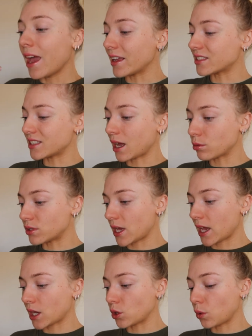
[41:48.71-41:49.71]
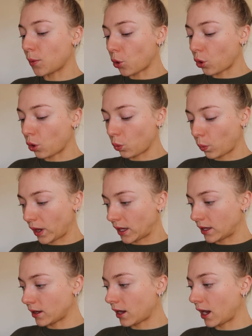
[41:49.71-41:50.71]
it's now taken up a whole
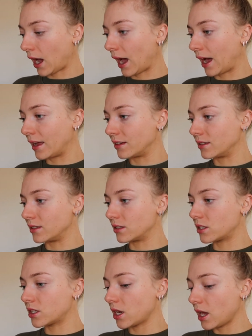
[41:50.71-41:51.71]
week and